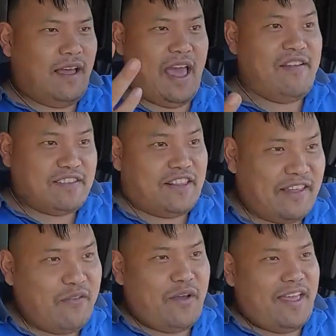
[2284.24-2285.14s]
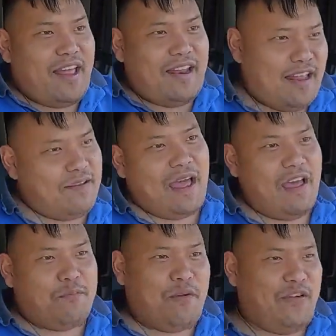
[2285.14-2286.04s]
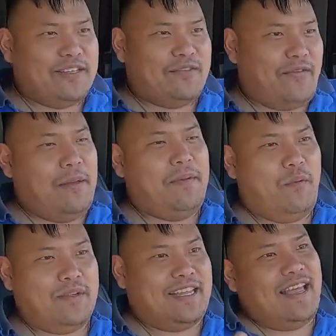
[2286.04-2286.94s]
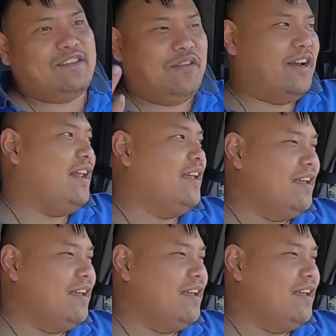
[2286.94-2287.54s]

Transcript: I didn't start the giveaway yet, and then I have my friends and family wants the hats already.